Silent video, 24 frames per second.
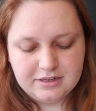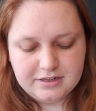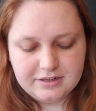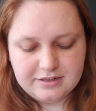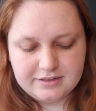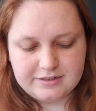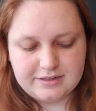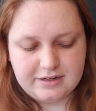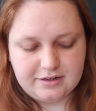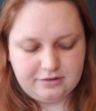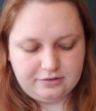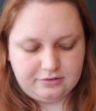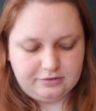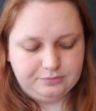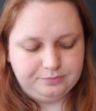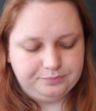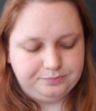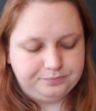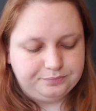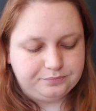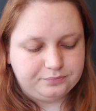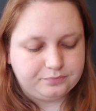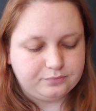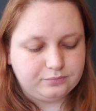So,
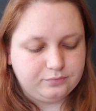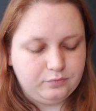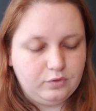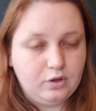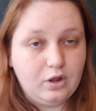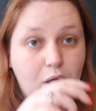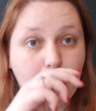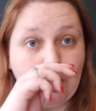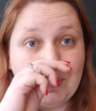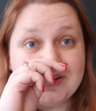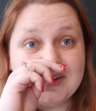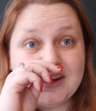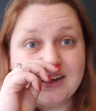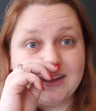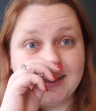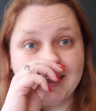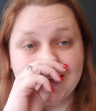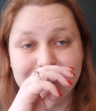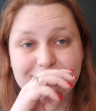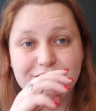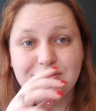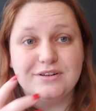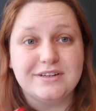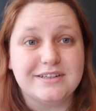which I like
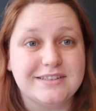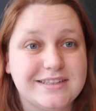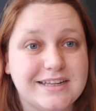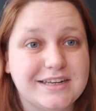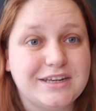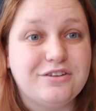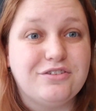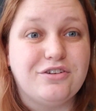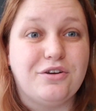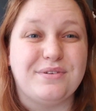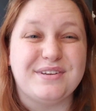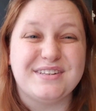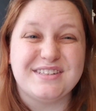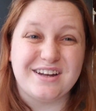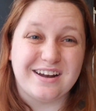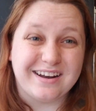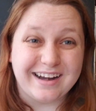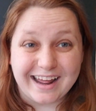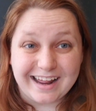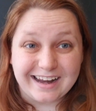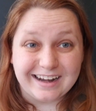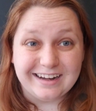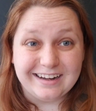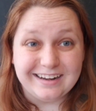too, because then you know it's not
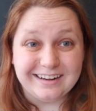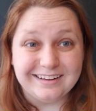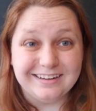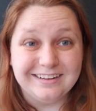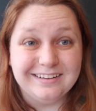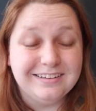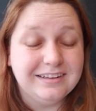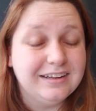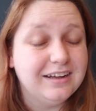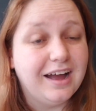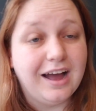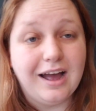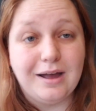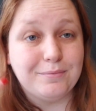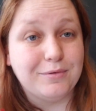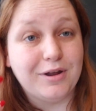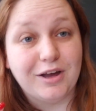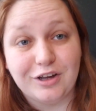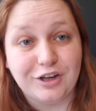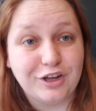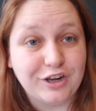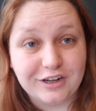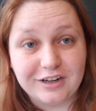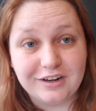edited. I'm
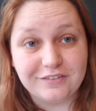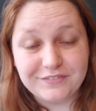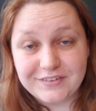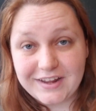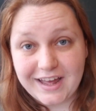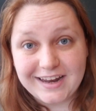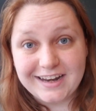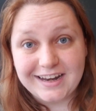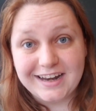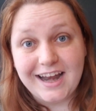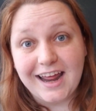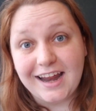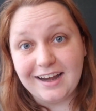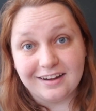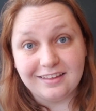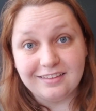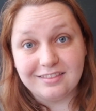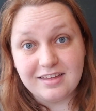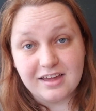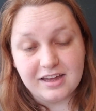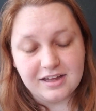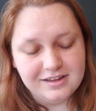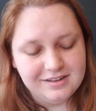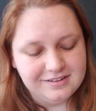not good enough to edit anything.